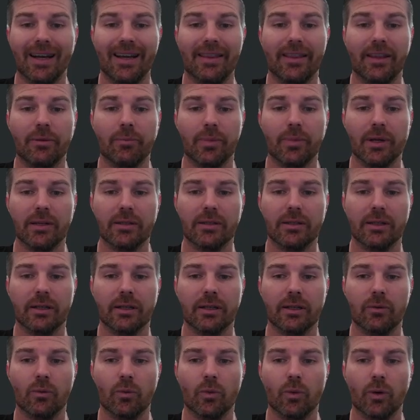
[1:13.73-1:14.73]
and then
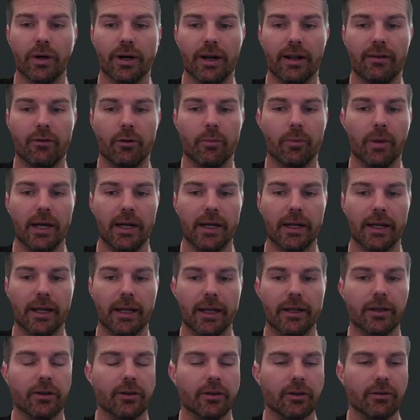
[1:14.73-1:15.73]
basically we're never betting
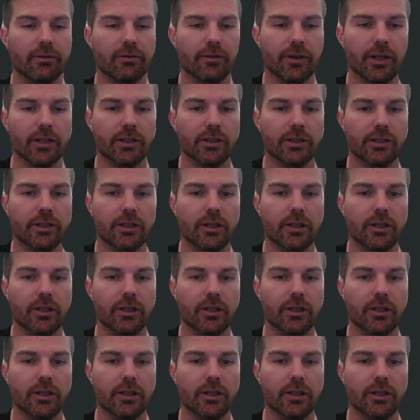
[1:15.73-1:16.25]
any other flush.